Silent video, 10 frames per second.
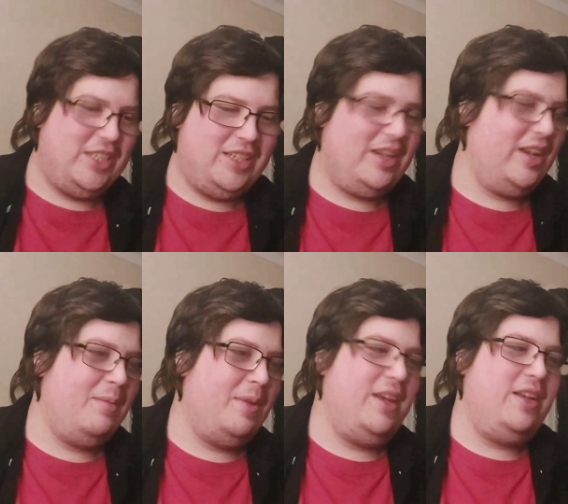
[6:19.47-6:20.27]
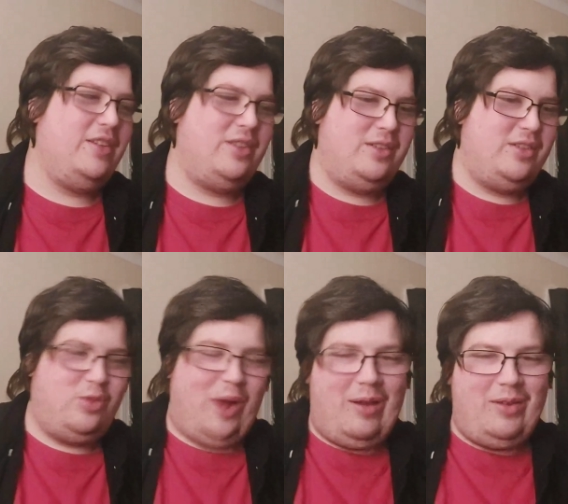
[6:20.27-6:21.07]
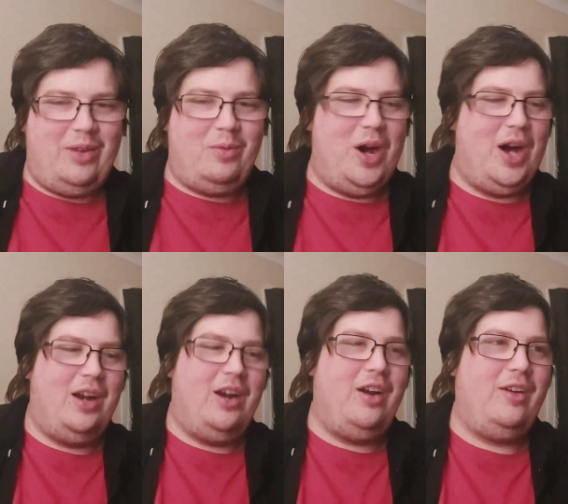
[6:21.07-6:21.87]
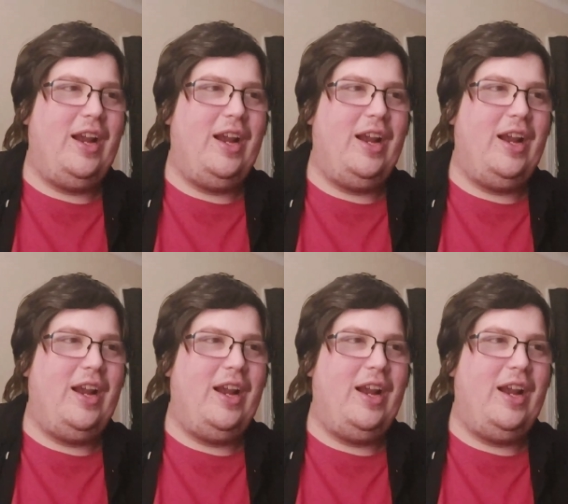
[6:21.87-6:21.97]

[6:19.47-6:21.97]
to be drowned in water, and